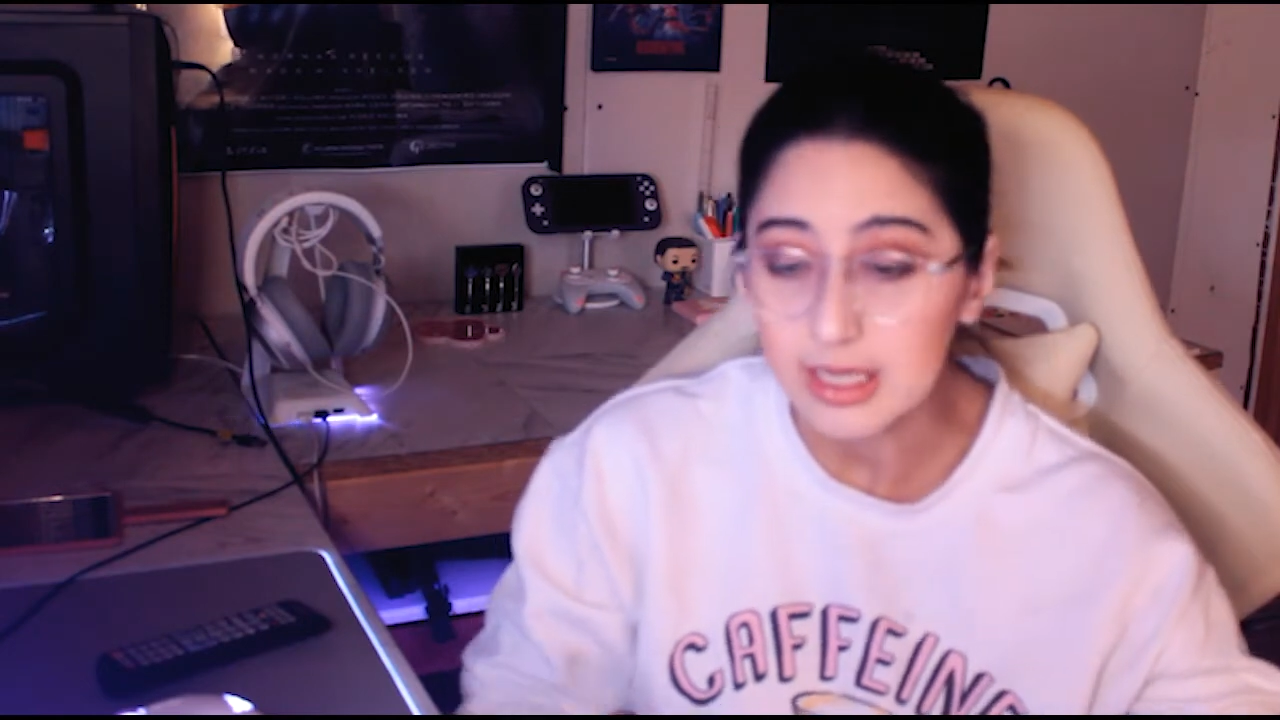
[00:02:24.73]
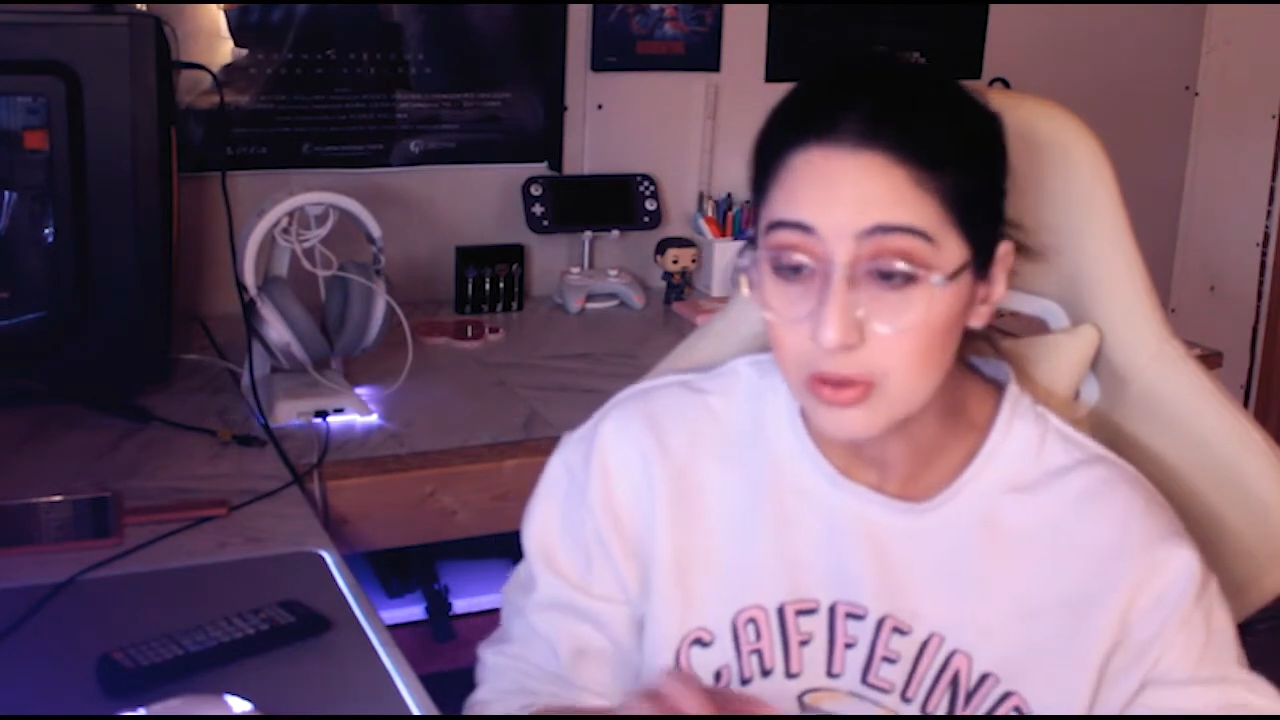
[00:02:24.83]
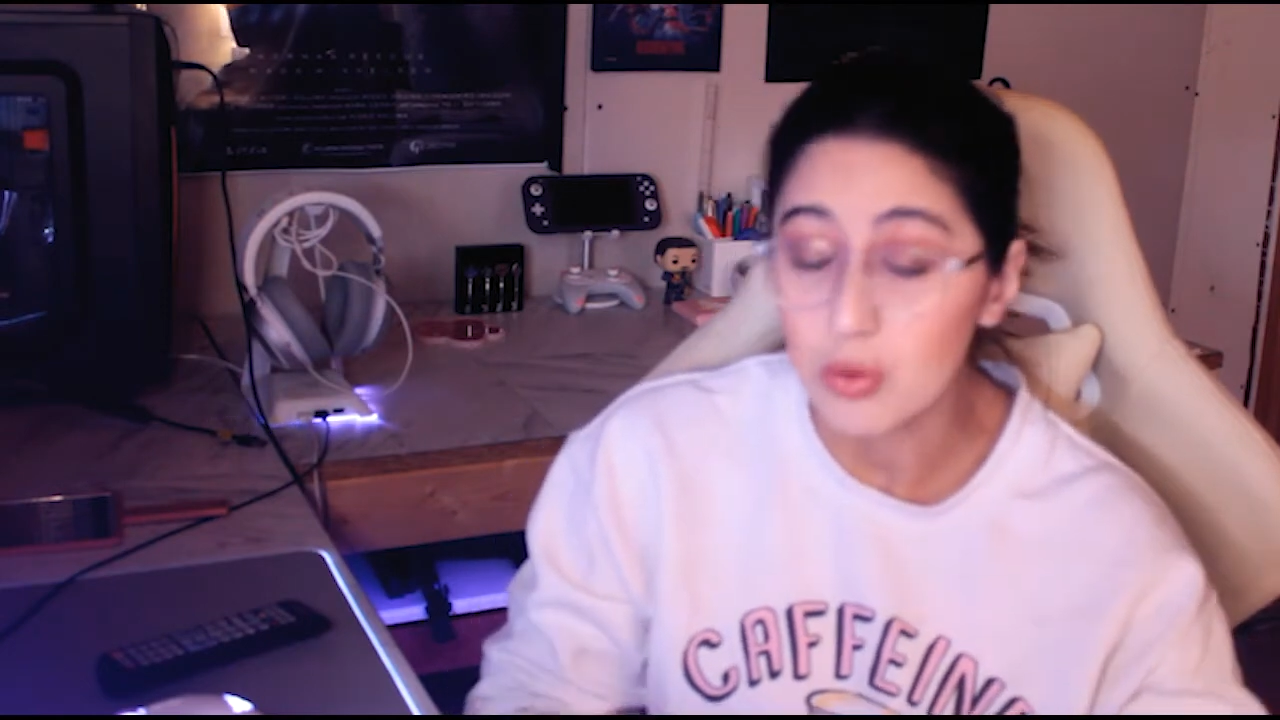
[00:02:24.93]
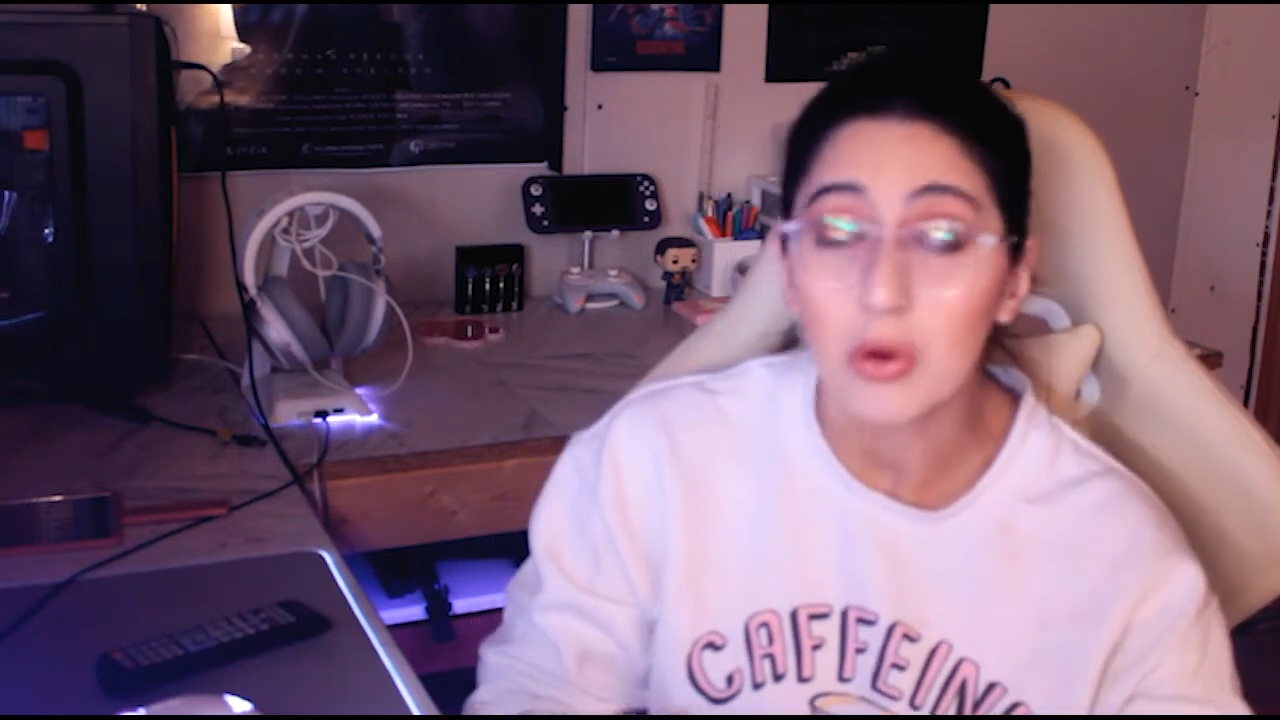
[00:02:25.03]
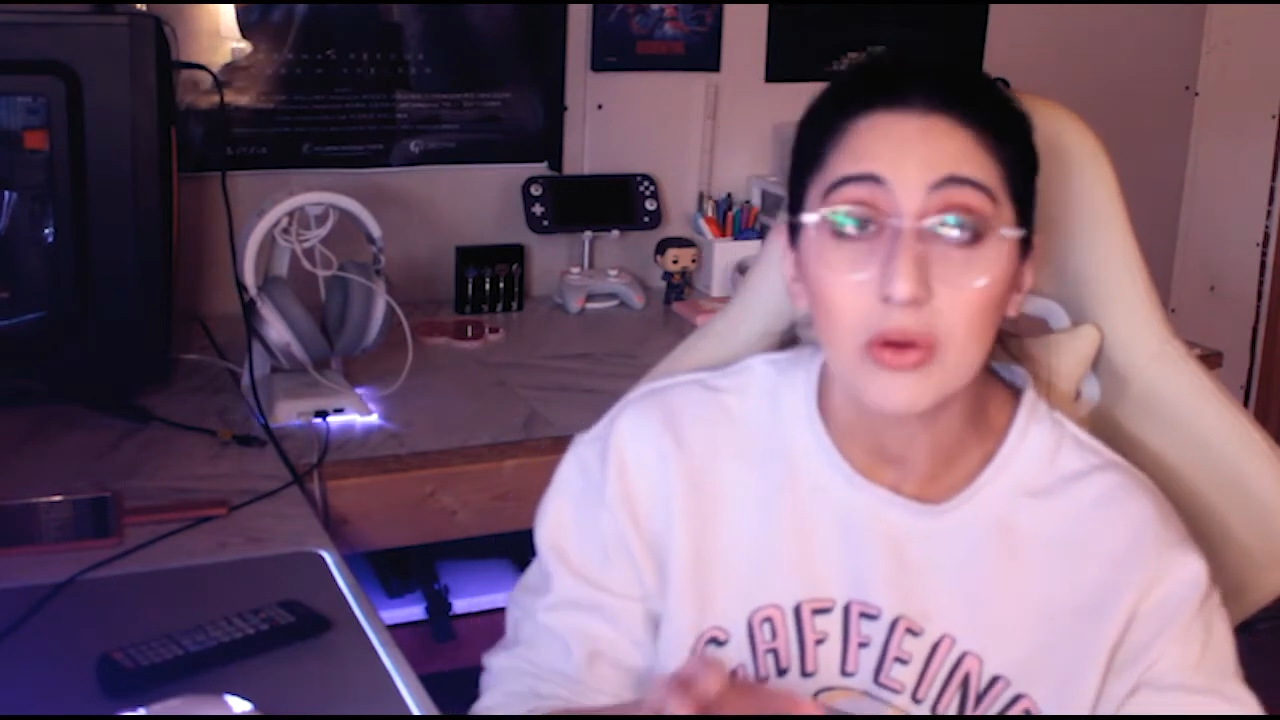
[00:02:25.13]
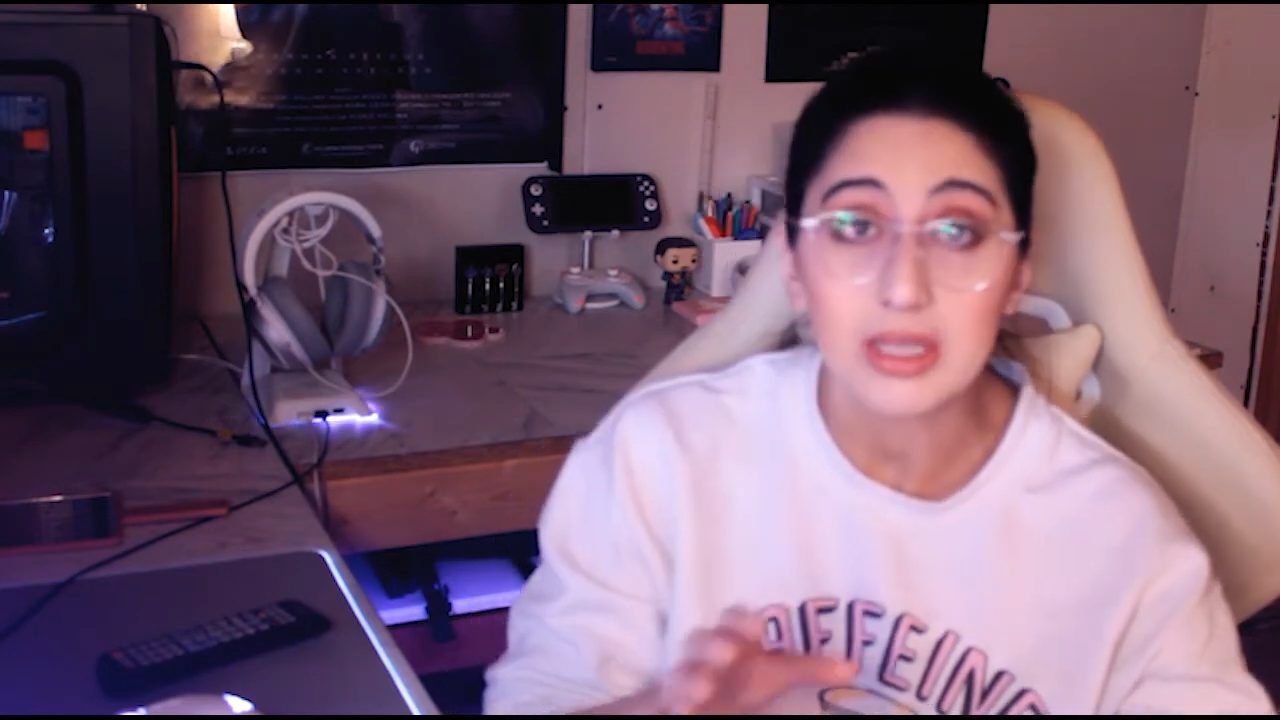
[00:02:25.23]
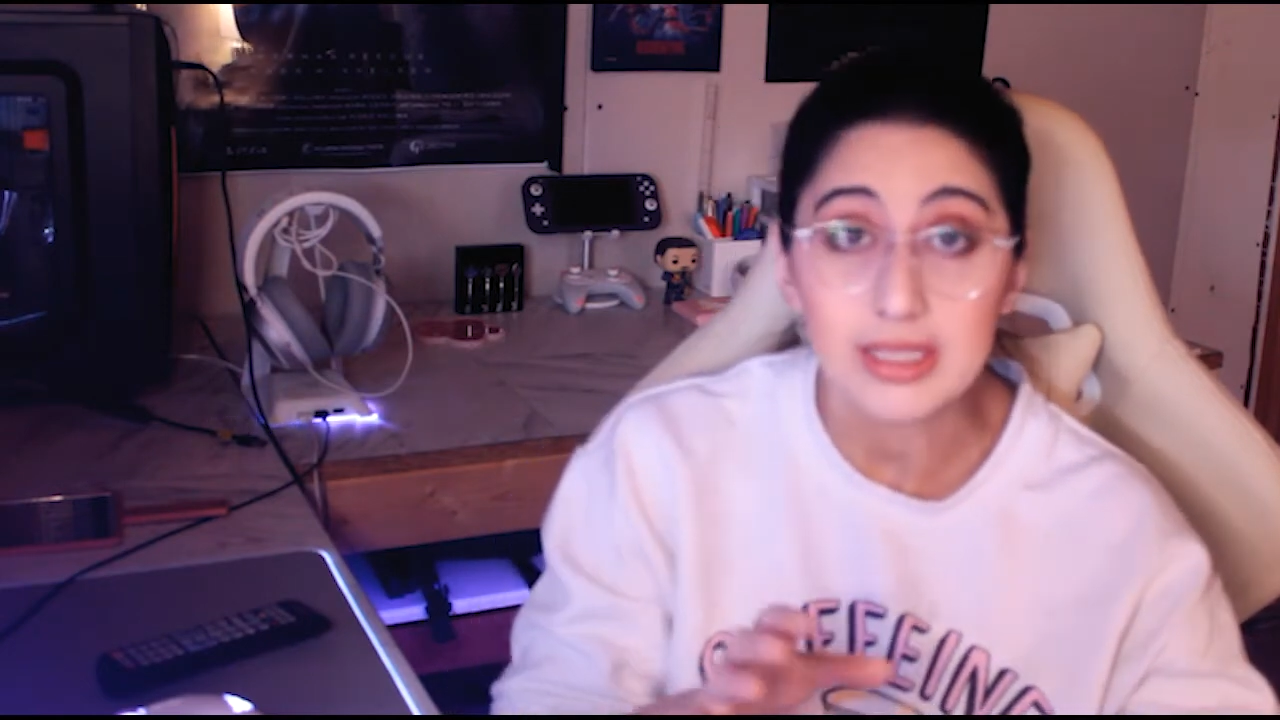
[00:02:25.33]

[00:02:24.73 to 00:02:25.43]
his role,